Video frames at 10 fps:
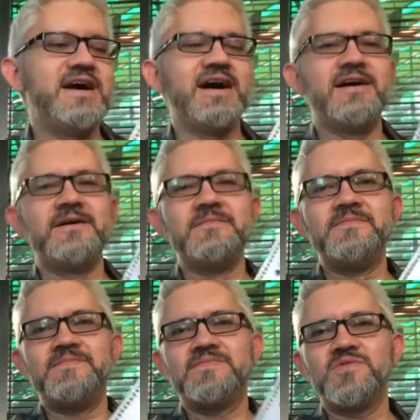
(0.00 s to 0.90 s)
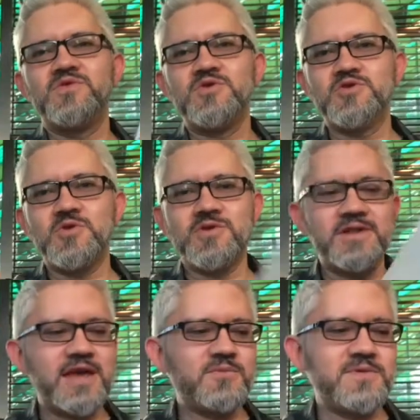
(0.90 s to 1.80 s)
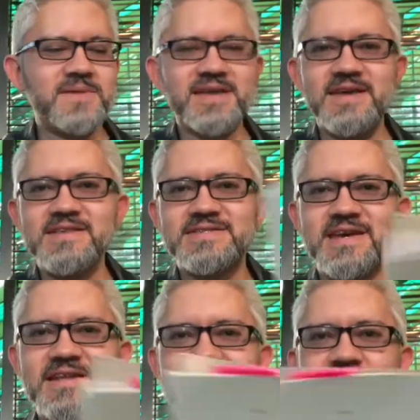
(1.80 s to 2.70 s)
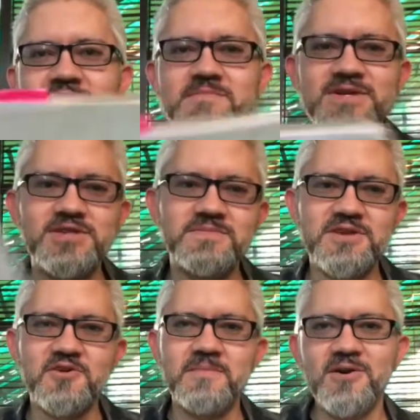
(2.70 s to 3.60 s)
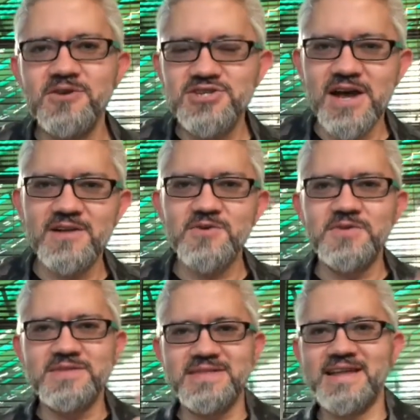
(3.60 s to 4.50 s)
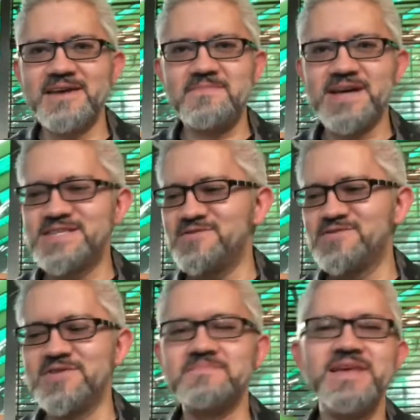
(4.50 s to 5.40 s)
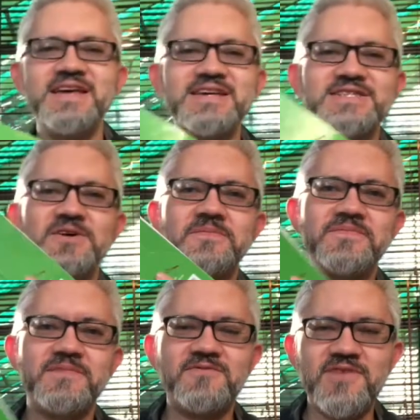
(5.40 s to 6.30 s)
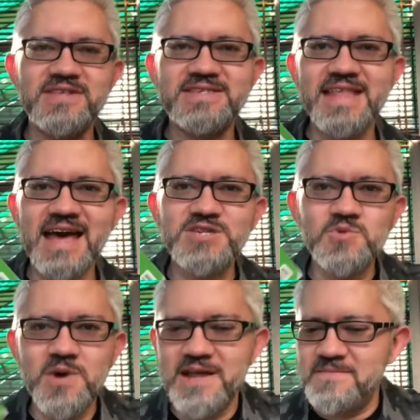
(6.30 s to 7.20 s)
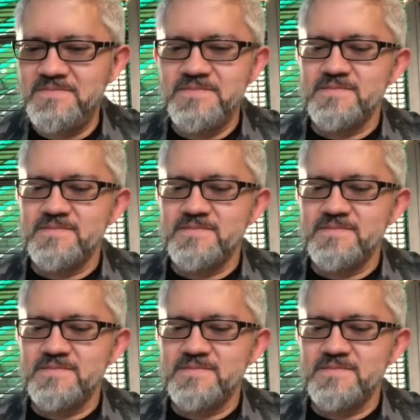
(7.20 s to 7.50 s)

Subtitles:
you know, to connect with my kids and remember something of my own childhood that I passed it on to them. So my friends, that's what,